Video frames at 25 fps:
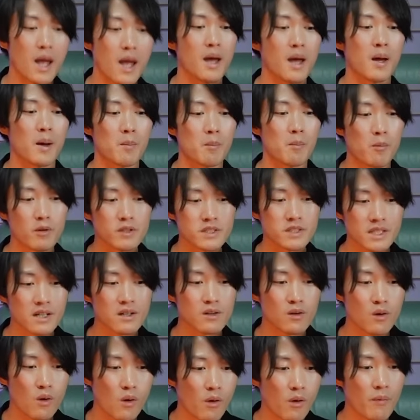
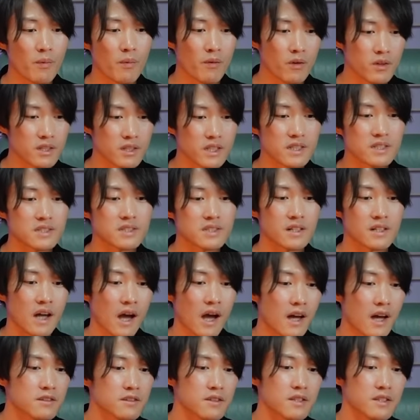Mosako noticed the
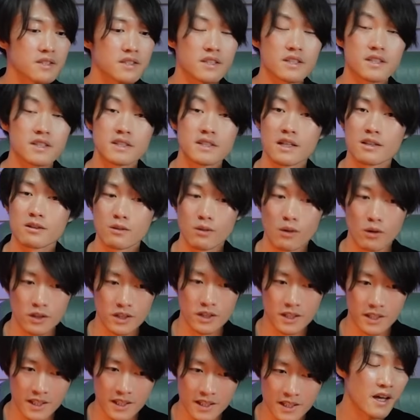kindness inside
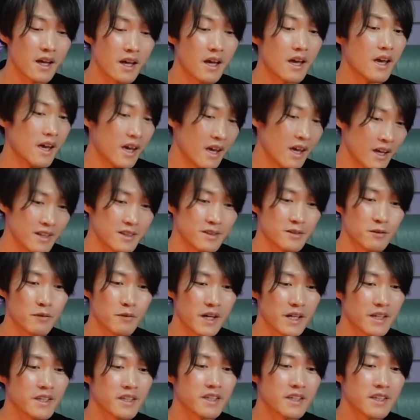Loki, and when
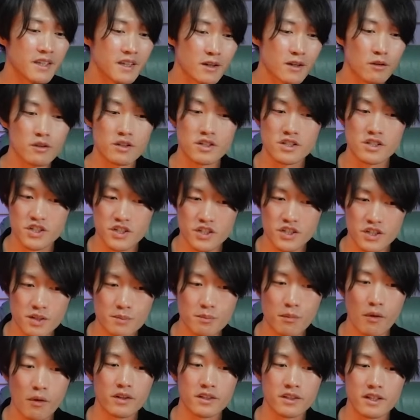he or she
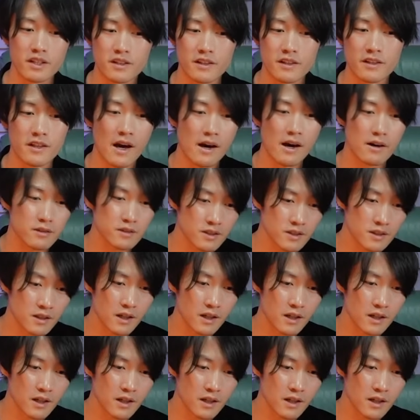pointed it out,